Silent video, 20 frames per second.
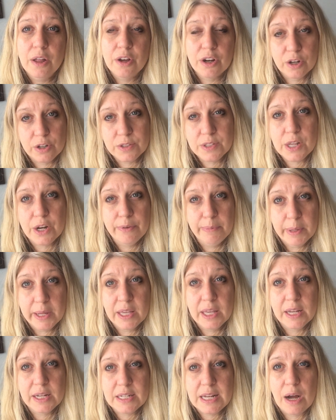girls that have been
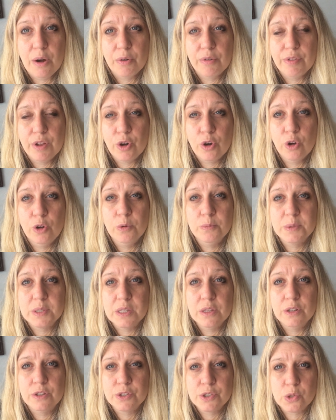kicked out of their homes
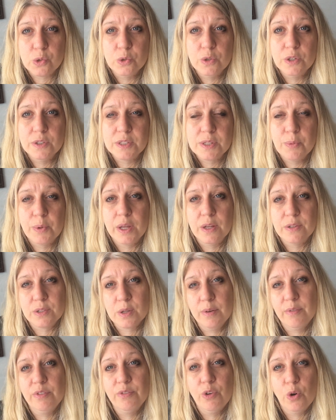and their schools, and we
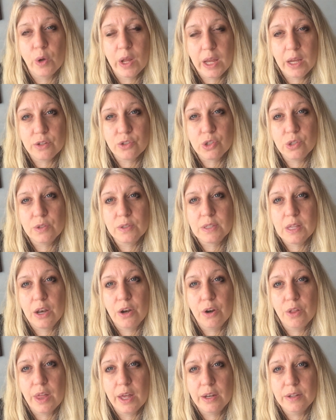also have a vocational
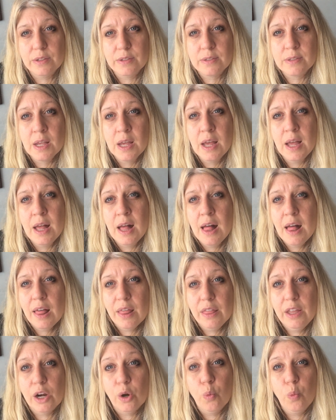center that is
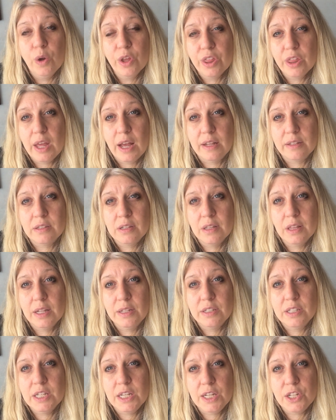there with that to
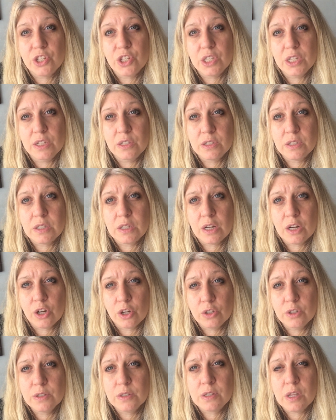then teach these
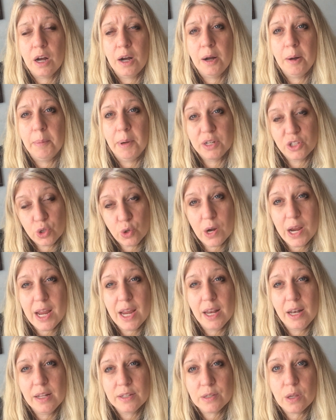girls a
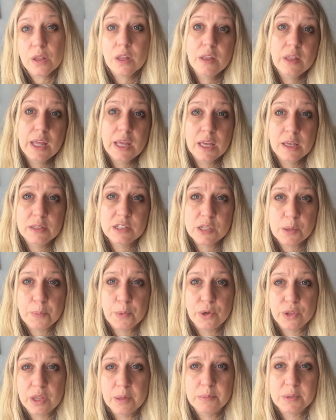trade so then they can
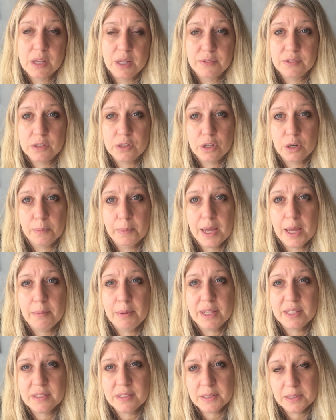support themselves and their
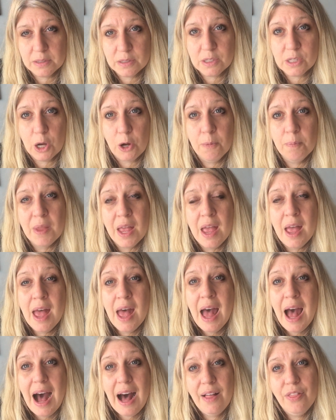babies. And so
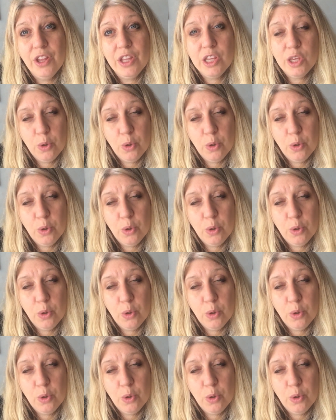on the